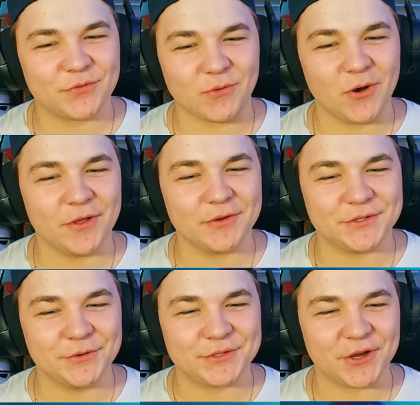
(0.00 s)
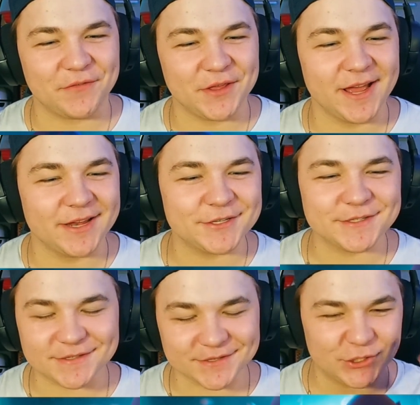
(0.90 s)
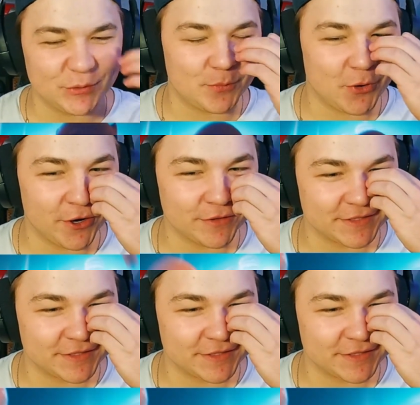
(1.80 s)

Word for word: throw those dudes off the edge in Super Mario